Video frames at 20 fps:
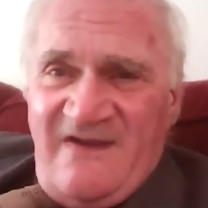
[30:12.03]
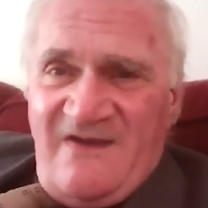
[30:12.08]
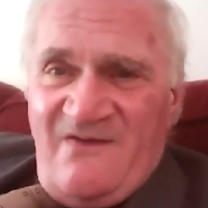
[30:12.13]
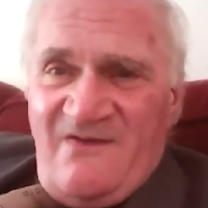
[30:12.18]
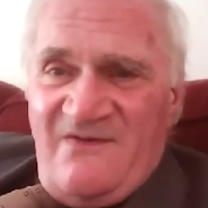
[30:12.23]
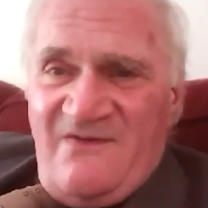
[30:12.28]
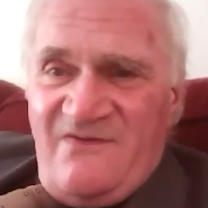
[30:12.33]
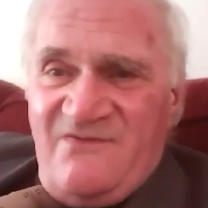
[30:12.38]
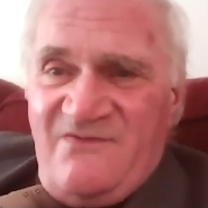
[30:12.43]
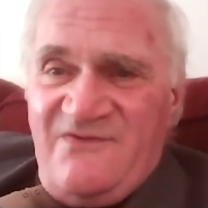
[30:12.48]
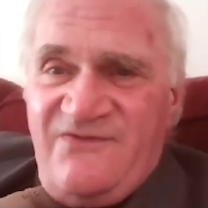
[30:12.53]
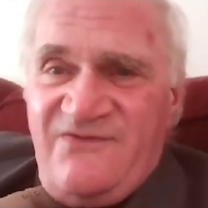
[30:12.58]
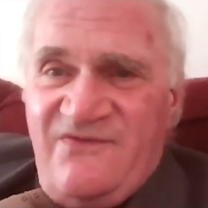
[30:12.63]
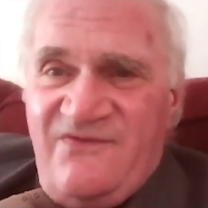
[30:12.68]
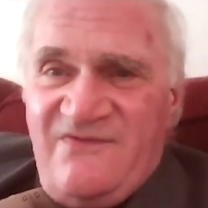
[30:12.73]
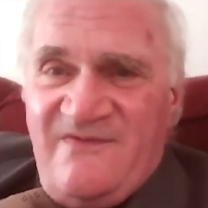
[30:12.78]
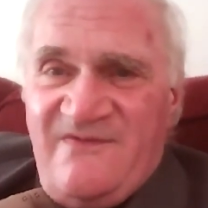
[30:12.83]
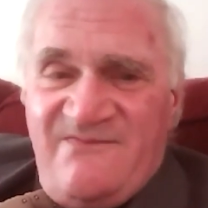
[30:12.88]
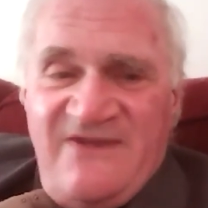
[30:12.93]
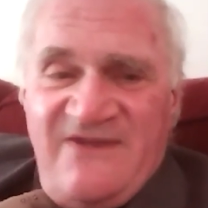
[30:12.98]
I want to wish
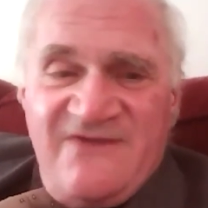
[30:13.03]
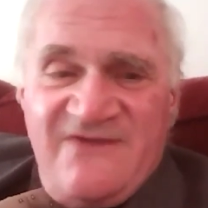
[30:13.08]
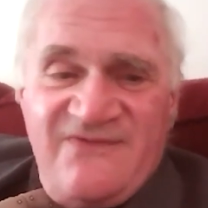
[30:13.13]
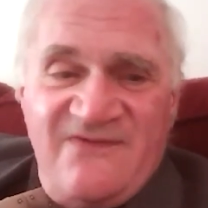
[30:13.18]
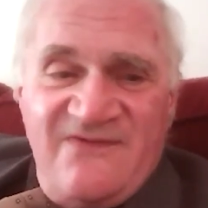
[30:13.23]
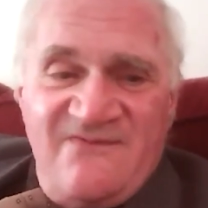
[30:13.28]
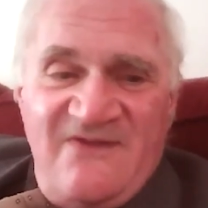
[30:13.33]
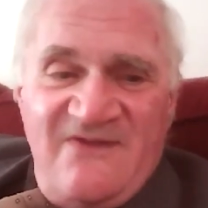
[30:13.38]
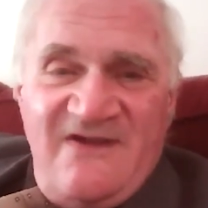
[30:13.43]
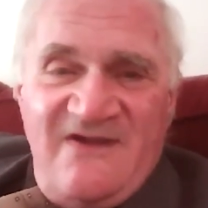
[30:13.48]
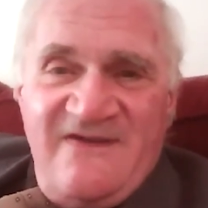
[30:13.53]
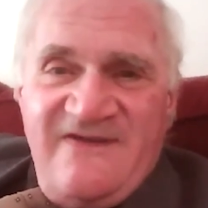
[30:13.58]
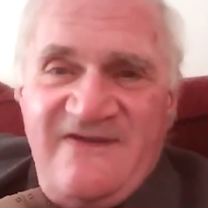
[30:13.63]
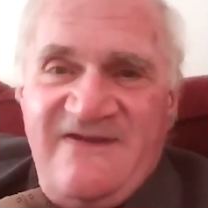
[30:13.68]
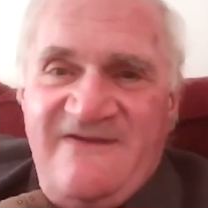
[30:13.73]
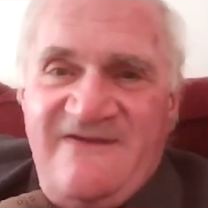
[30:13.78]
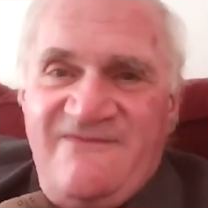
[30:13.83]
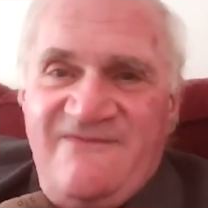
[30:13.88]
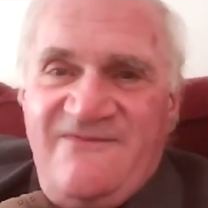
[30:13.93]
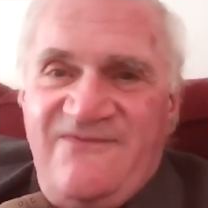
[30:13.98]
you the best of luck
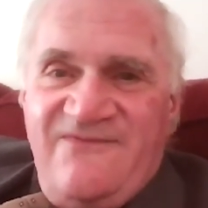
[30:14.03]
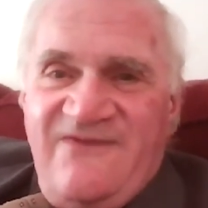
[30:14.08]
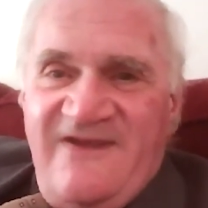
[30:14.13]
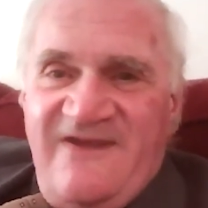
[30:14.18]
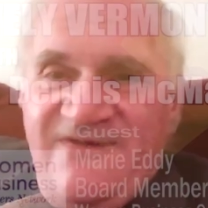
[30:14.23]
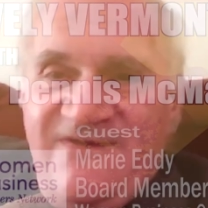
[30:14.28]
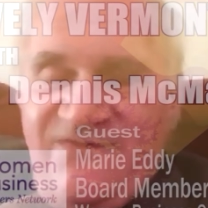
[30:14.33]
and thank